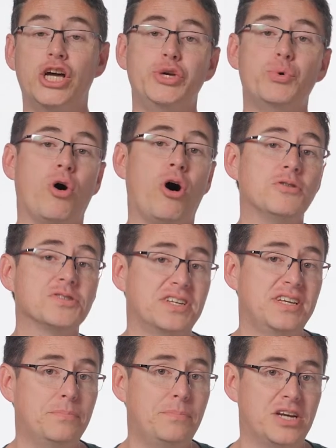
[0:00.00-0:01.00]
You will also
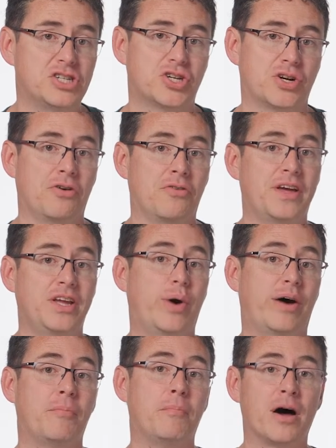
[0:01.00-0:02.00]
need to make sure that you
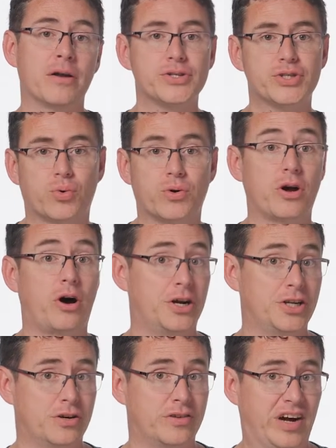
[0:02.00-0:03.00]
have a model stored
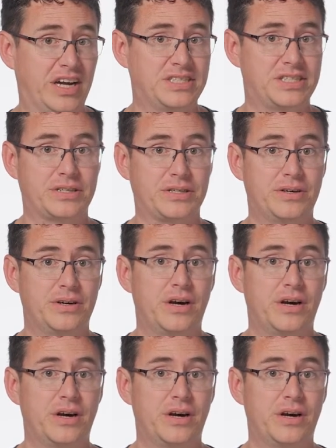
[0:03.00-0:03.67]
on your device.